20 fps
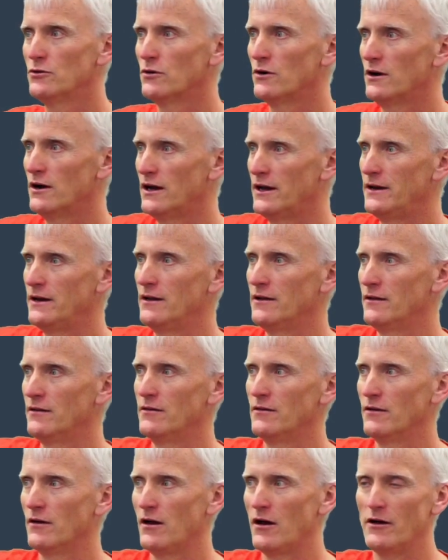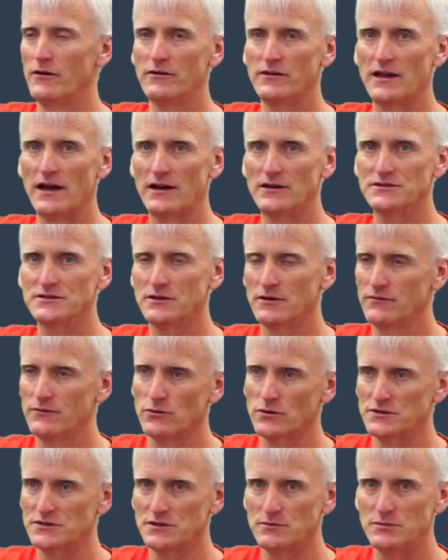are on 100,000, of
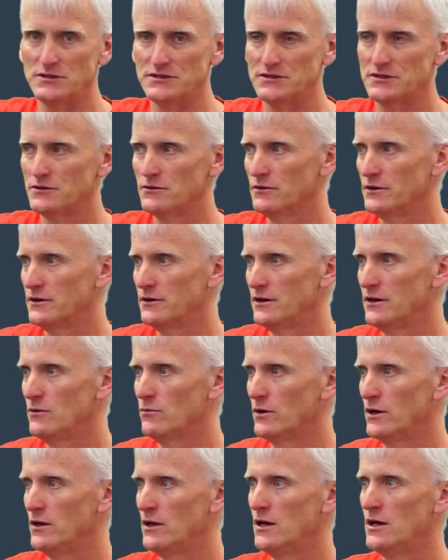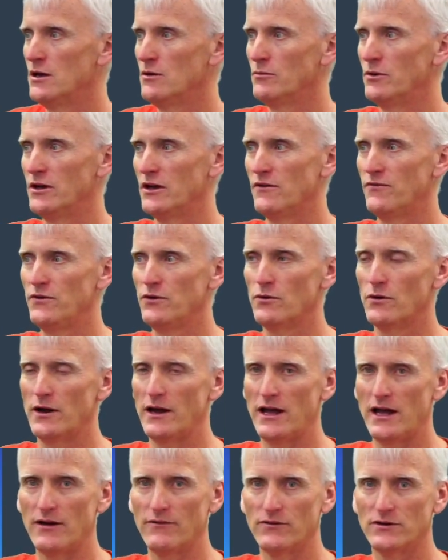course it'd be 0 there anyway, but if you were
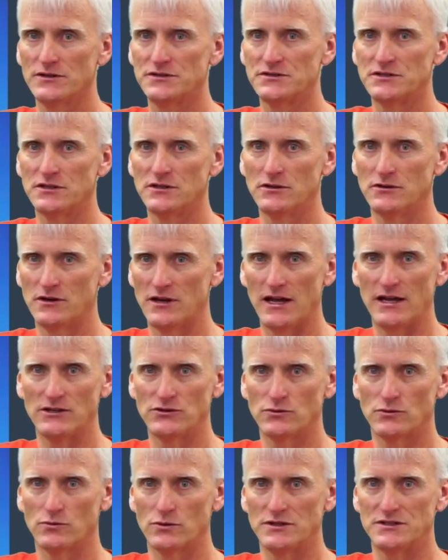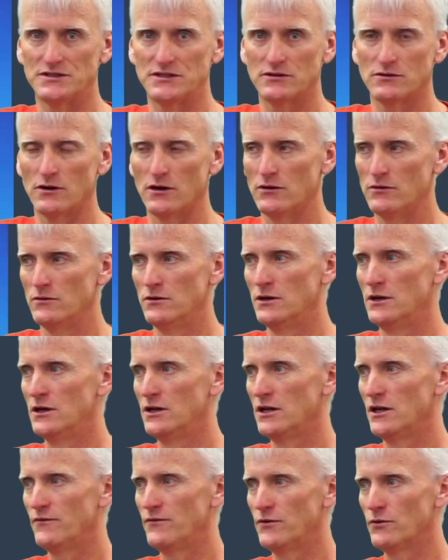at Everest, your gauge would read 0.
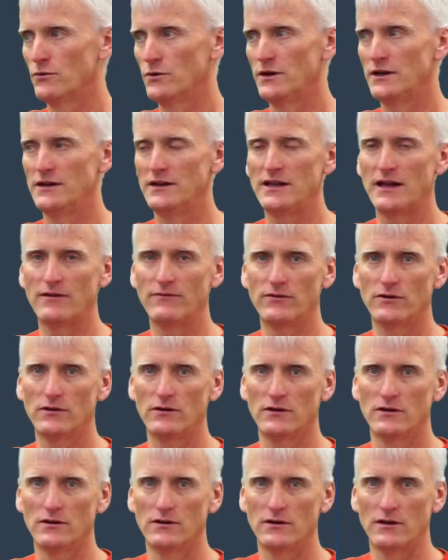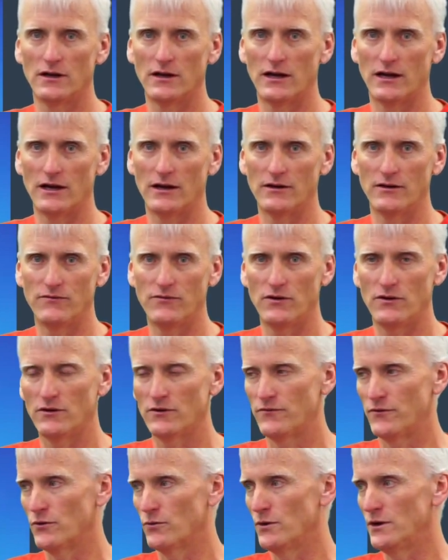If you're reading Denver,
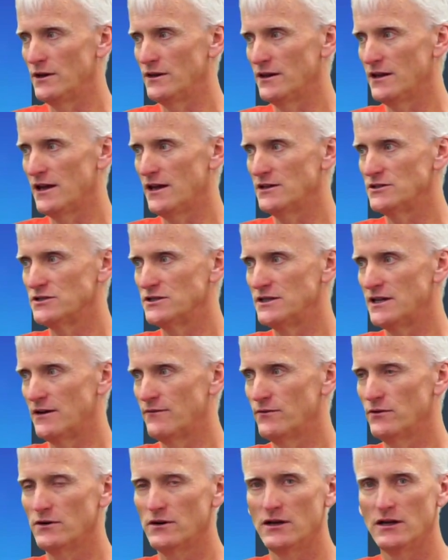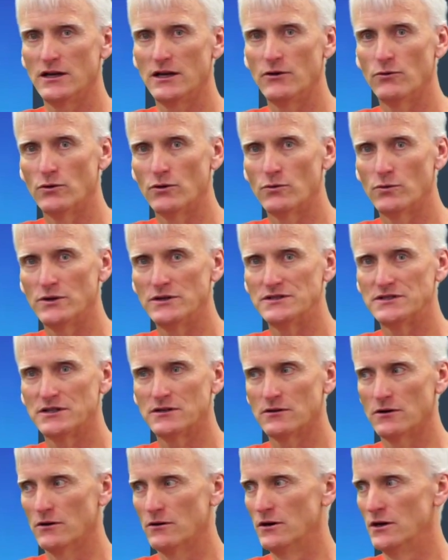if you're reading the gauge in Denver, it would read
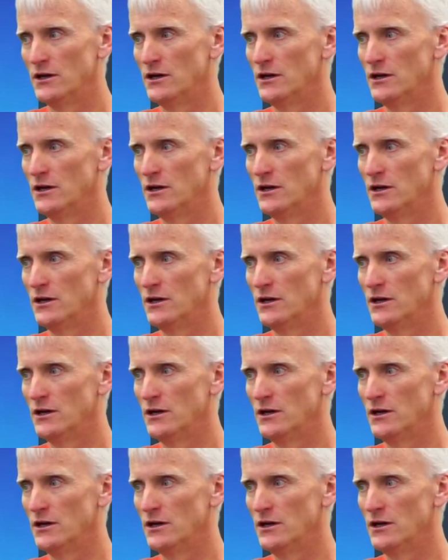0.